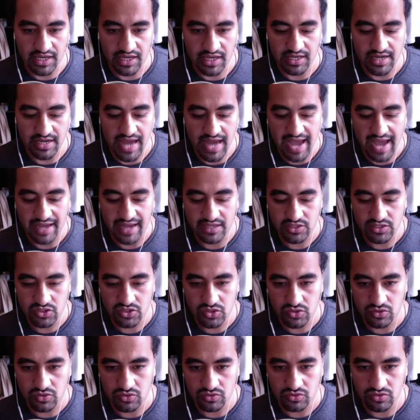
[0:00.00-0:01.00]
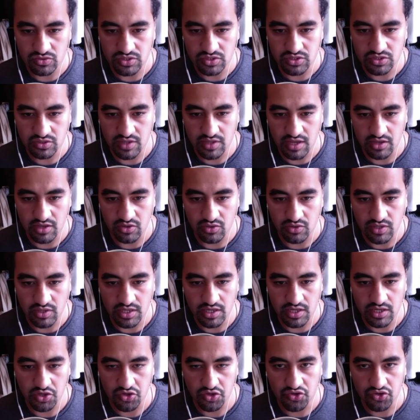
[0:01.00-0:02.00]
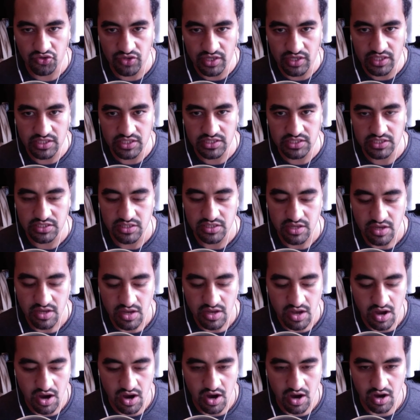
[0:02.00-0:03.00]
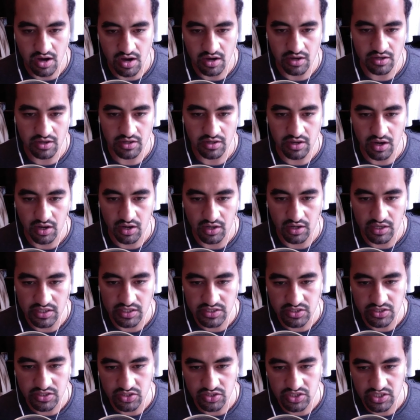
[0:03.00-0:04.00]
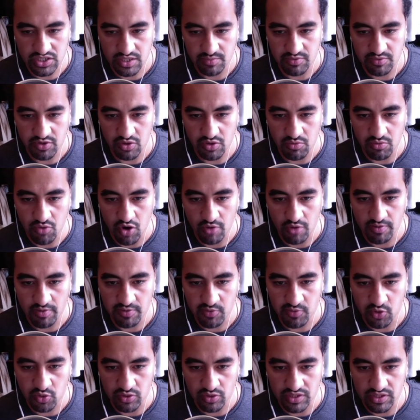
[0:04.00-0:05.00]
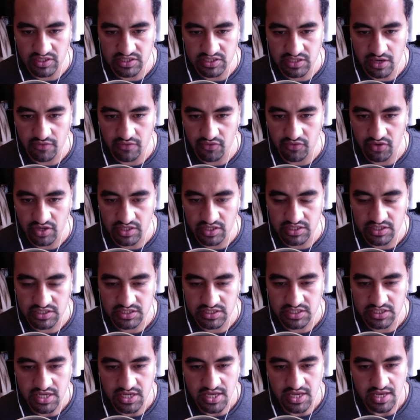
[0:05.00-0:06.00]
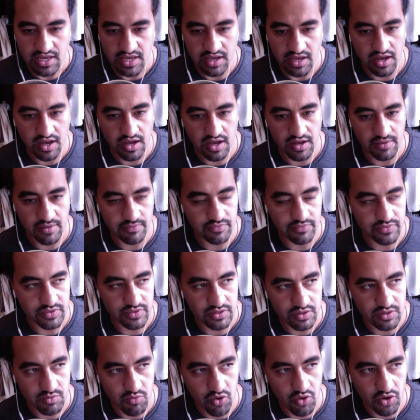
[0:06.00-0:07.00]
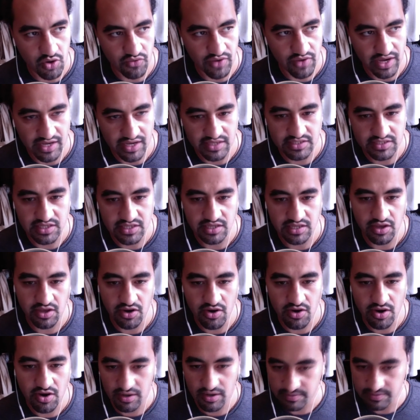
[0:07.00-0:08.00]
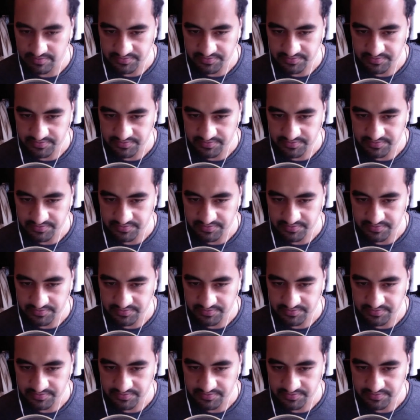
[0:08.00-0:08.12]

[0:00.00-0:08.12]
in iTunes so that you can increase our listenership. And the more people will discover us, the more ratings that there are.